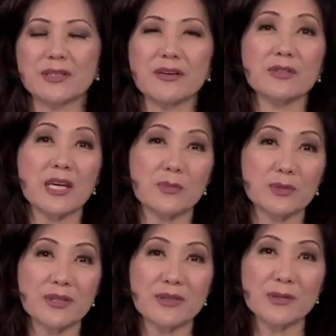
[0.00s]
Every
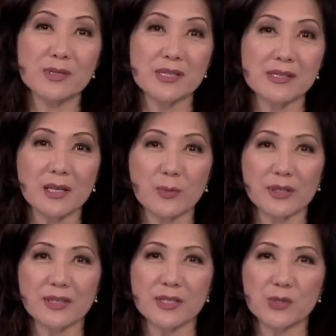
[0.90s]
April, enthusiasts
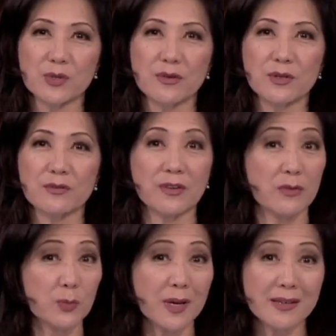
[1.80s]
celebrate the history of their
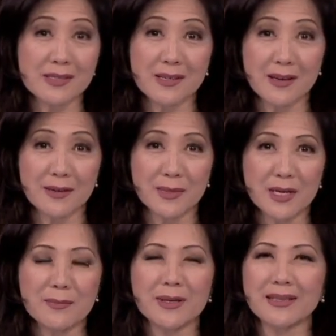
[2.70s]
favorite
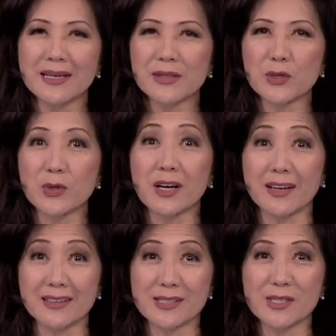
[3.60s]
pastime by letting their
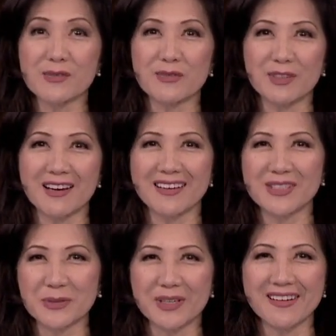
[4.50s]
kites
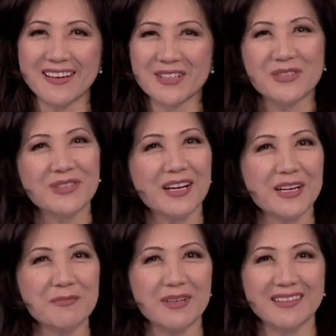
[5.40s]
fly during National
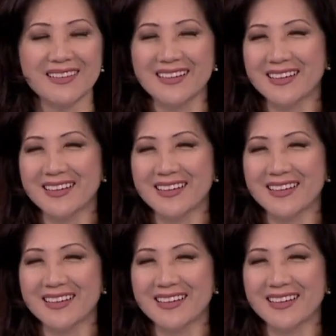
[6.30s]
Kite Month.